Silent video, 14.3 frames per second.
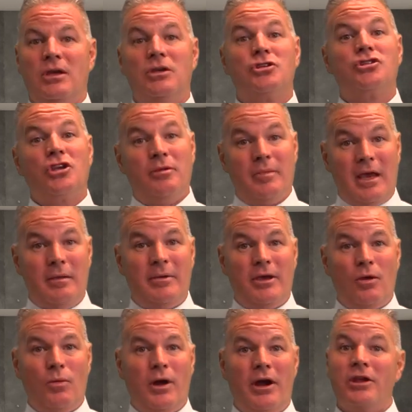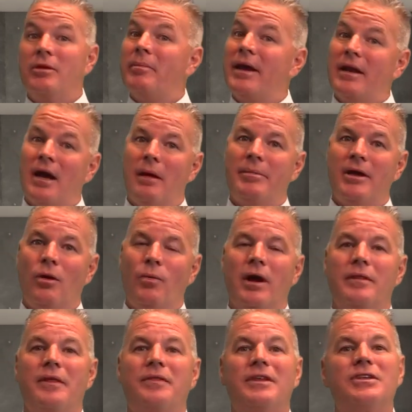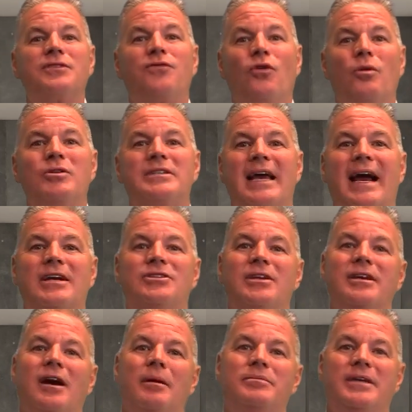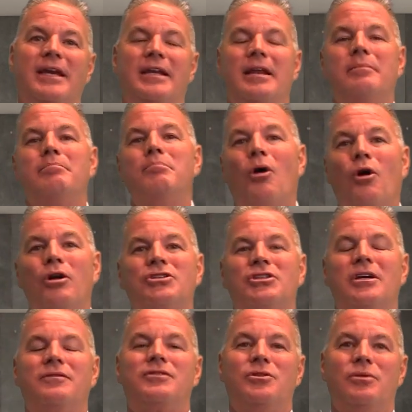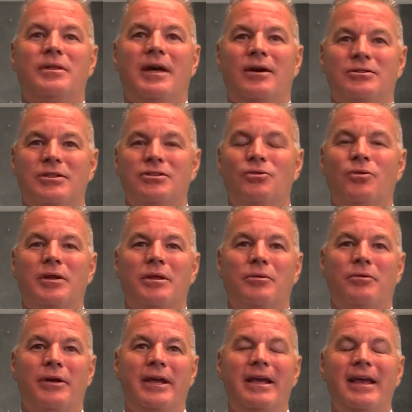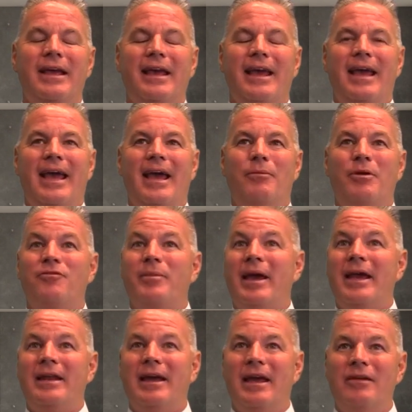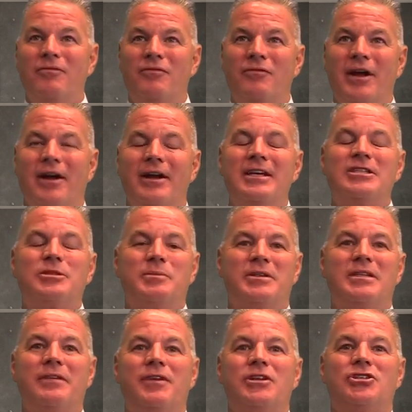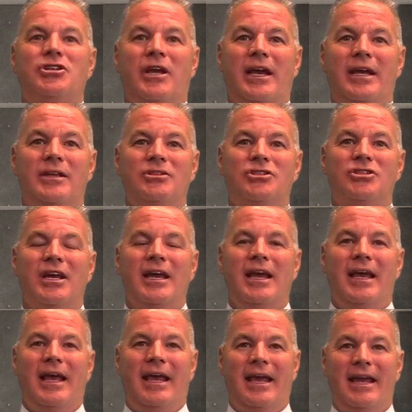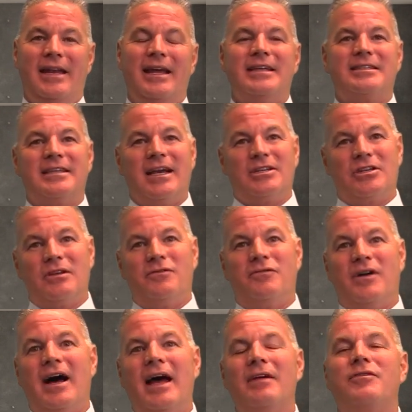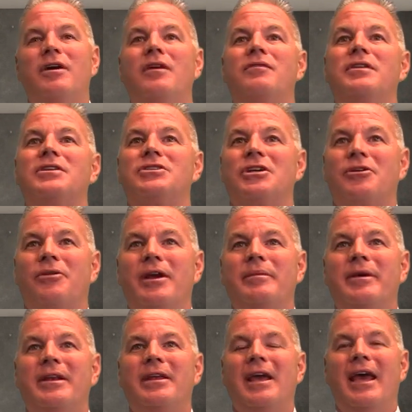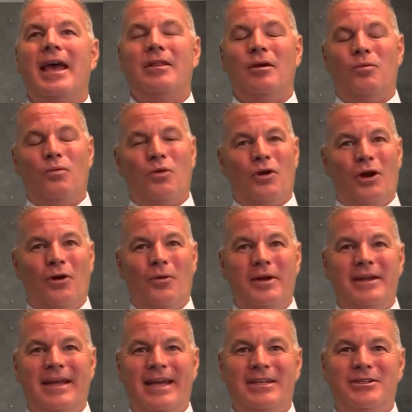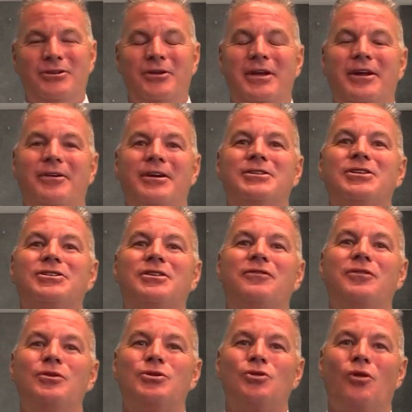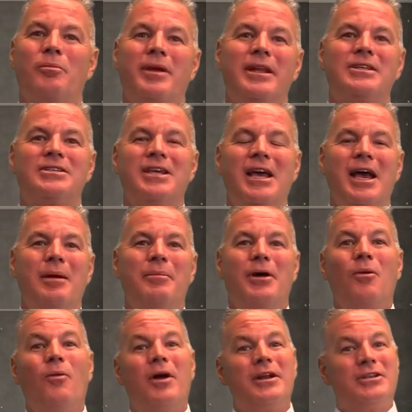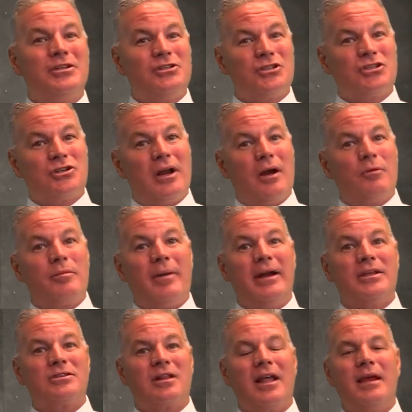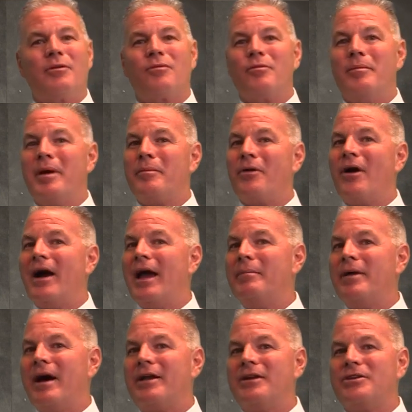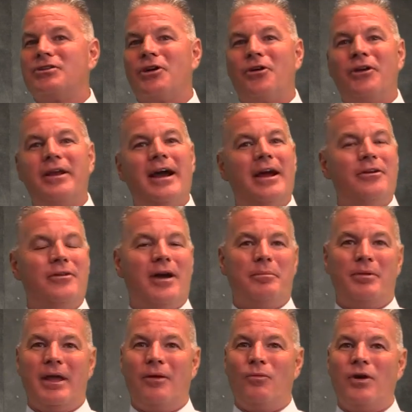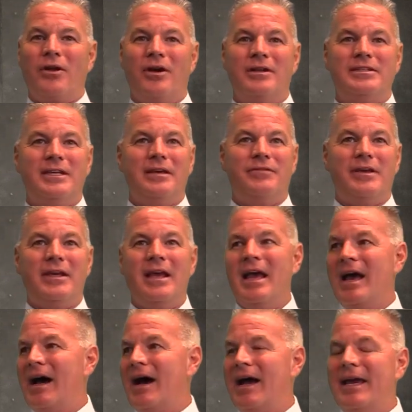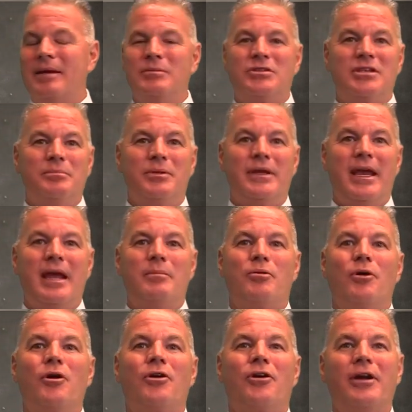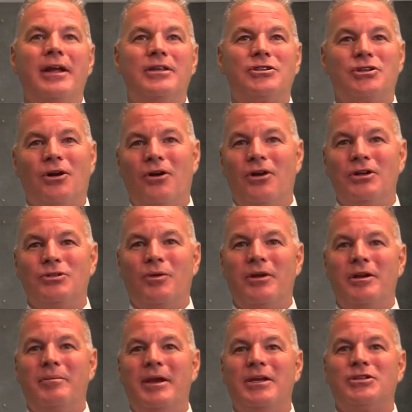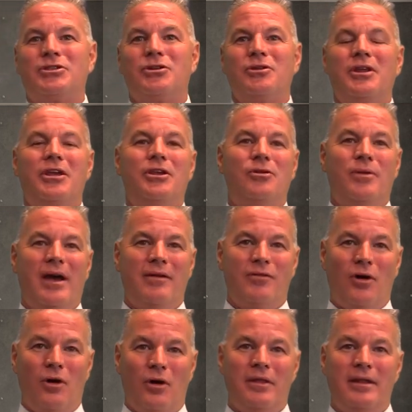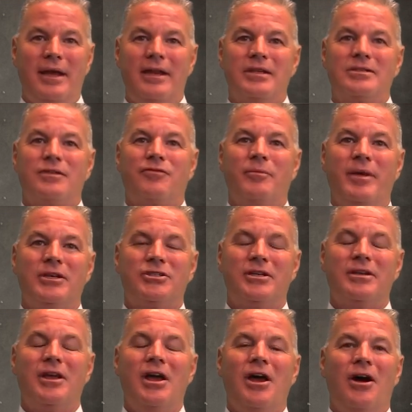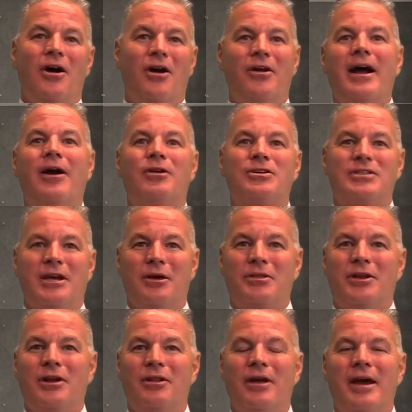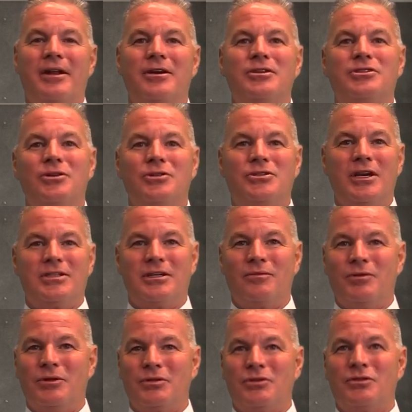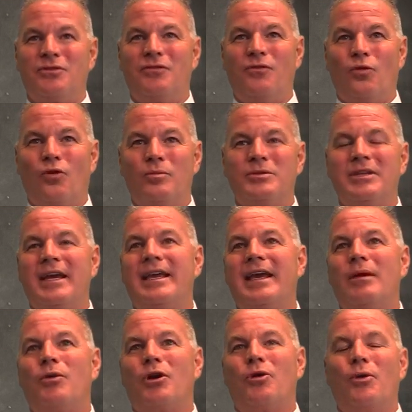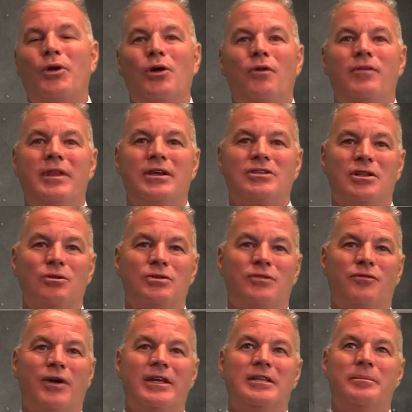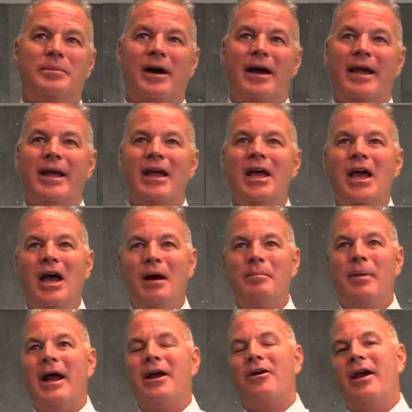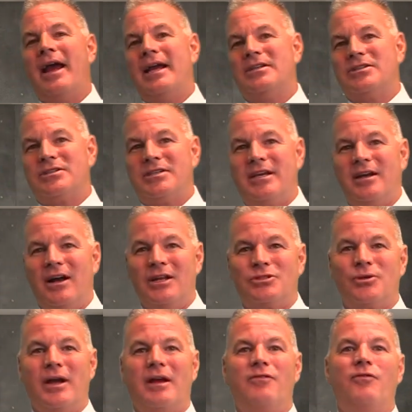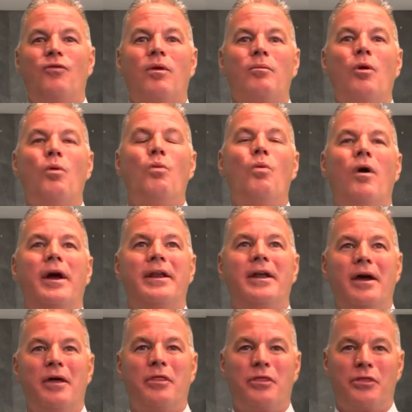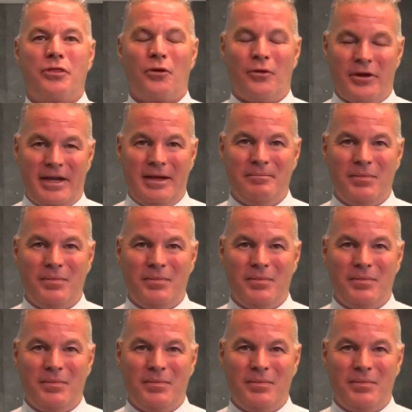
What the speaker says: So you may be aware, you may not be aware that this form was actually updated March of 2023, and we've made a very specific change in Section 5 of this agreement that we're going to get to here in just a few short minutes. But I wanted to just start out with my disclaimer. Remember, I am not an attorney. I do not play one on TV. I am simply a broker in charge. I wanted to make sure that you have all the latest information on our South Carolina Association of Realtors forms. Again, we're going over the exclusive right to buy buyer agency contract form 130.